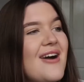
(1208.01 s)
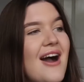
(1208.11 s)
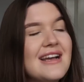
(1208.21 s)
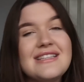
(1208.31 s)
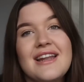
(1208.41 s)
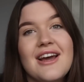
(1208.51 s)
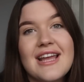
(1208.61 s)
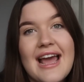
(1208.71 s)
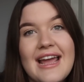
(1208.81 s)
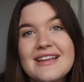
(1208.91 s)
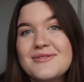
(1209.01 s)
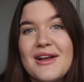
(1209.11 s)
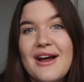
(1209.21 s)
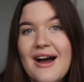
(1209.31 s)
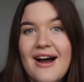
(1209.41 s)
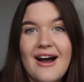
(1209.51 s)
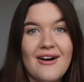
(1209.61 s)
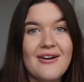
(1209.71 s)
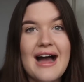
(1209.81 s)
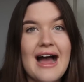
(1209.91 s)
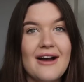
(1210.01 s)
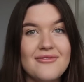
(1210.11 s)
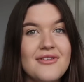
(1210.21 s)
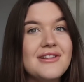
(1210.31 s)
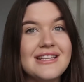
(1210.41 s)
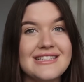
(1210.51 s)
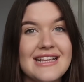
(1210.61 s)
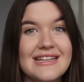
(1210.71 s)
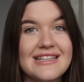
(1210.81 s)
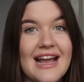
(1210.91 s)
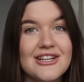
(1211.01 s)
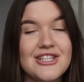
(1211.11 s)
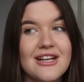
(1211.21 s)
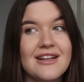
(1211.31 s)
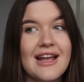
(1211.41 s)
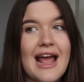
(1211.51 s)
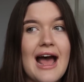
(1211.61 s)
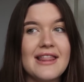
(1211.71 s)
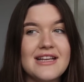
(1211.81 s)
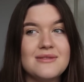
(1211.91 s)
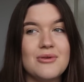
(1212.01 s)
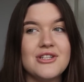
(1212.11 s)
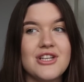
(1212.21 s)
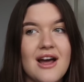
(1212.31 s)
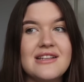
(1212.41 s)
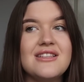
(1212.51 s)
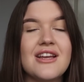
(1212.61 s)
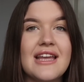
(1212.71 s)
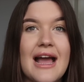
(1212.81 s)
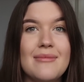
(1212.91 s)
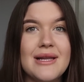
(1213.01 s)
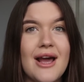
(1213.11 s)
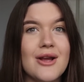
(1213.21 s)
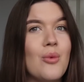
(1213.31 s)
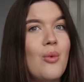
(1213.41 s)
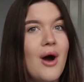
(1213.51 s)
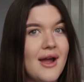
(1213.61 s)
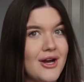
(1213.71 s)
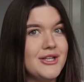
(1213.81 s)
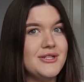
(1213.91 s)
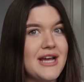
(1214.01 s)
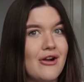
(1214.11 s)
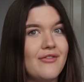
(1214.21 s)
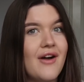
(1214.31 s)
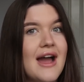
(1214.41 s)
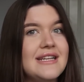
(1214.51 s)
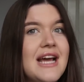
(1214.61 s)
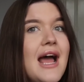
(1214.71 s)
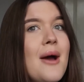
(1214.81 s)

I said, okay, I'll have the C-section. At this point, Charlie's looking at me like, why aren't you terrified?